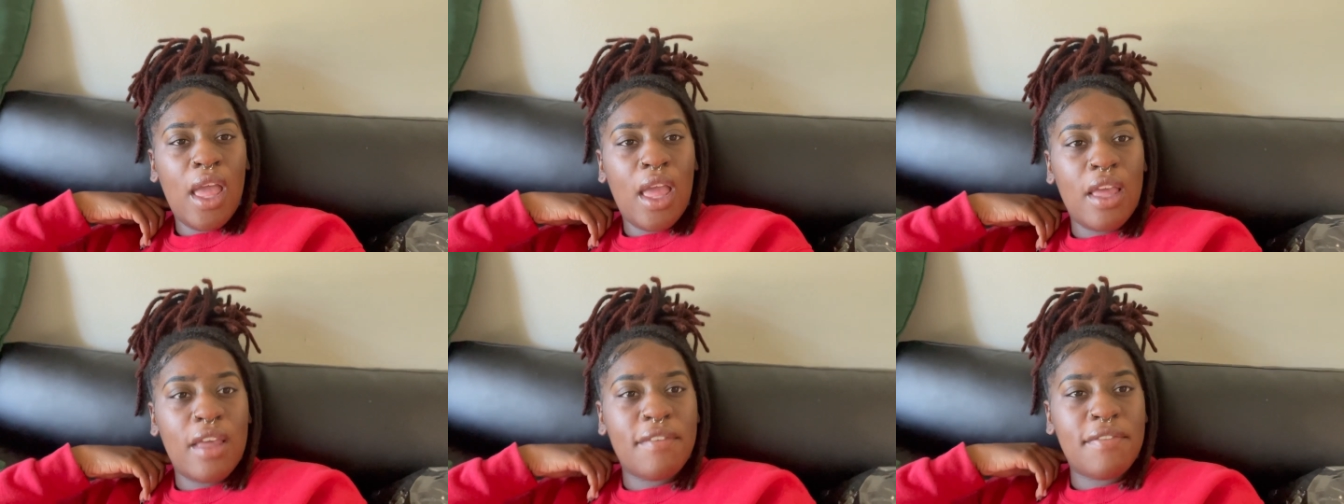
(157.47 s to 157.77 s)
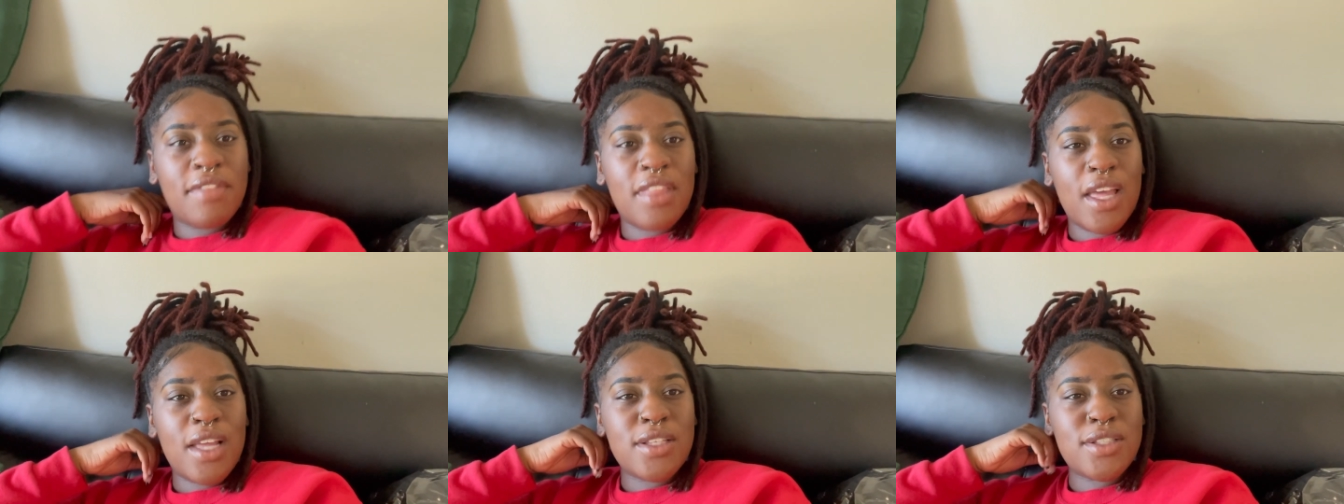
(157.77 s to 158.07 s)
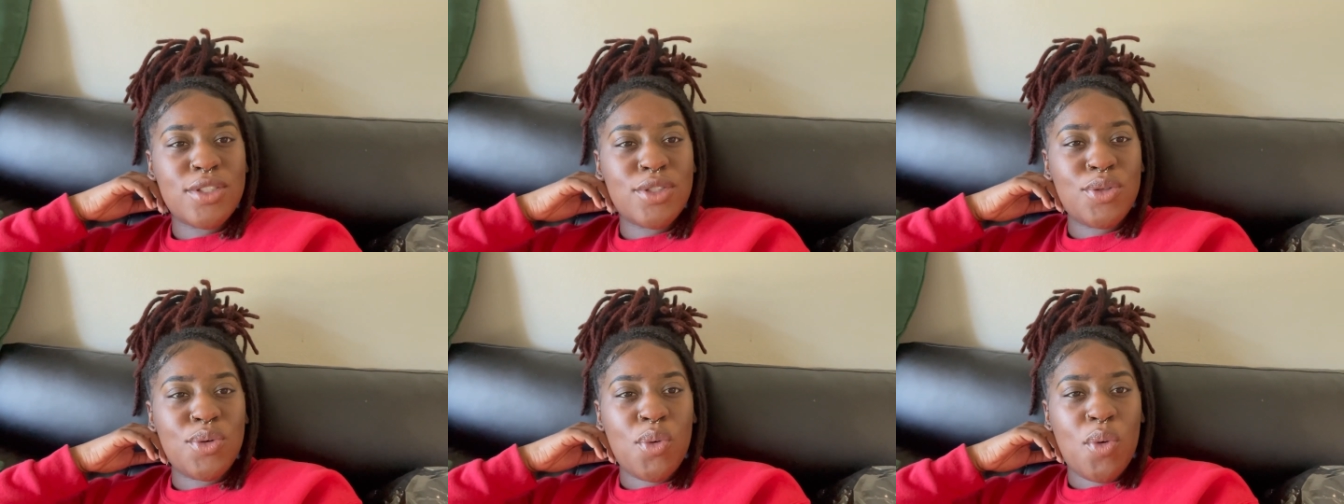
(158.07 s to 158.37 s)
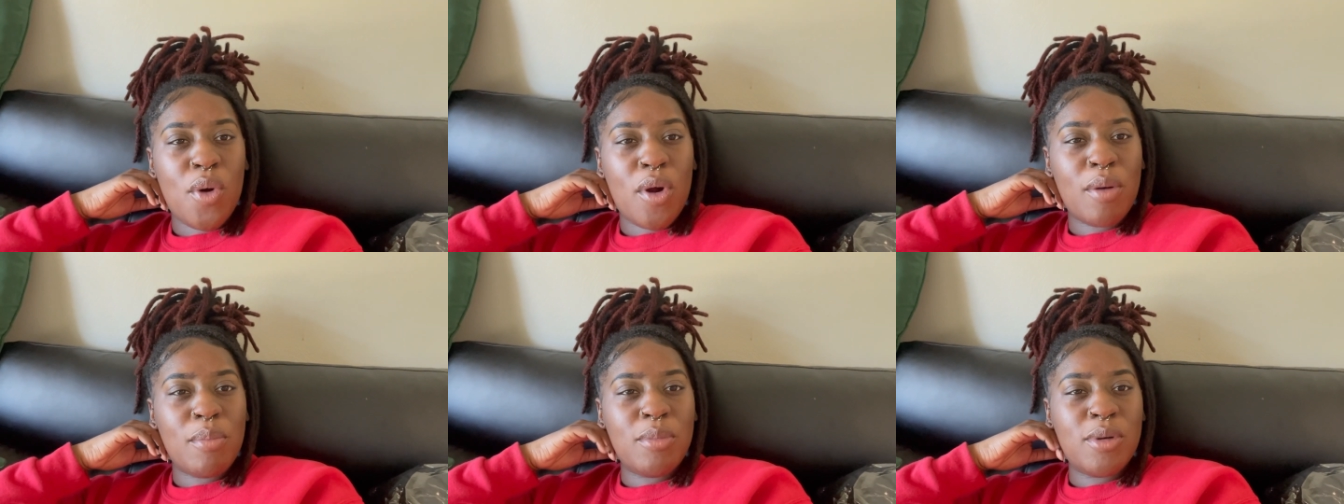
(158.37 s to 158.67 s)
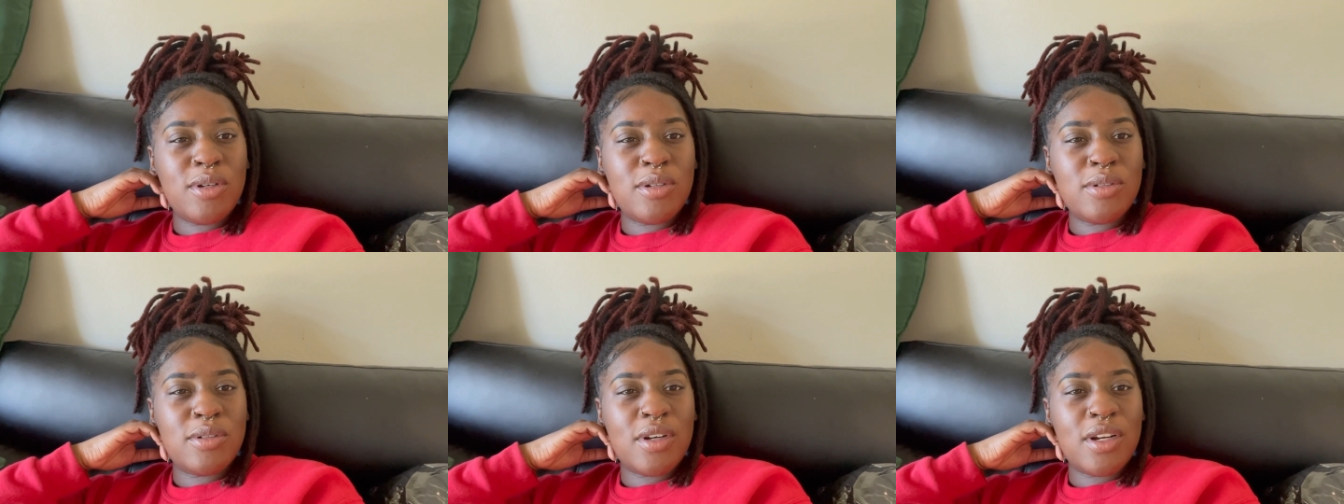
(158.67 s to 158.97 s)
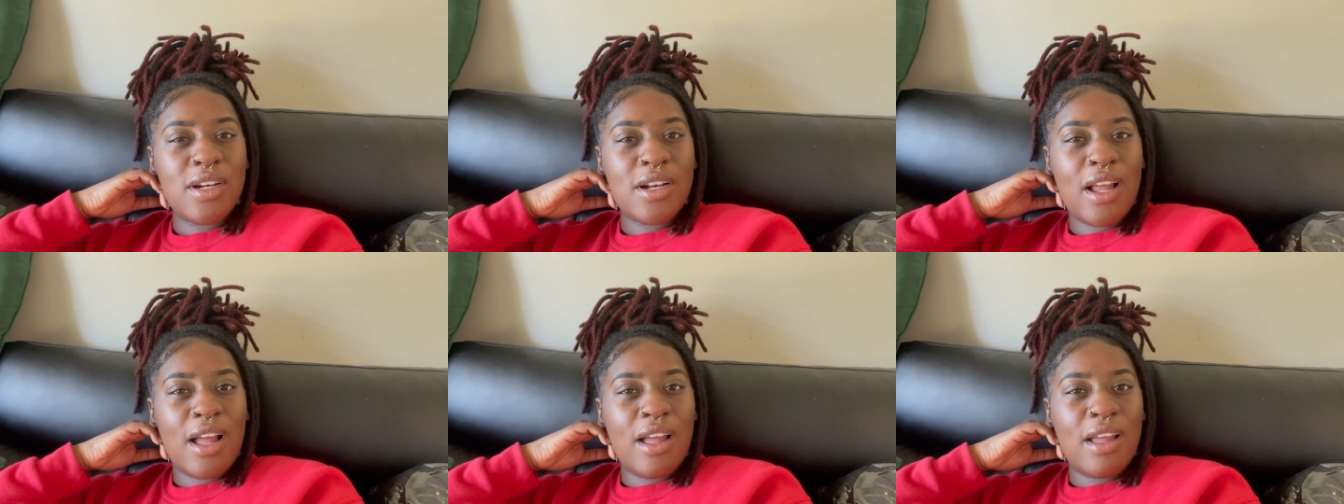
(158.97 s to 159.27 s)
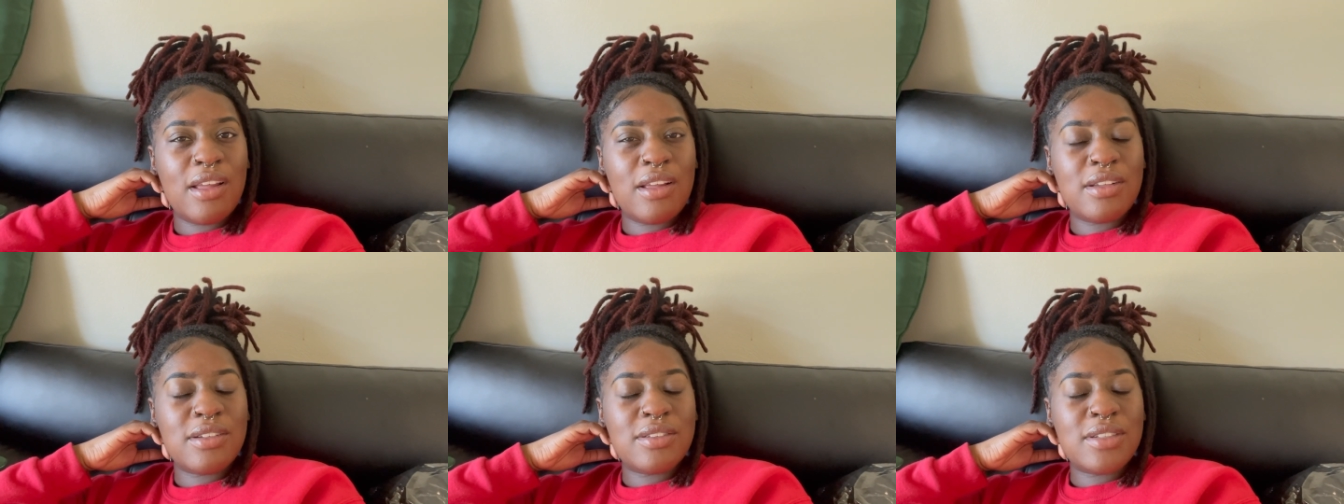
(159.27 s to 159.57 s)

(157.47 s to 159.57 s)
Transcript: if that's normal or not.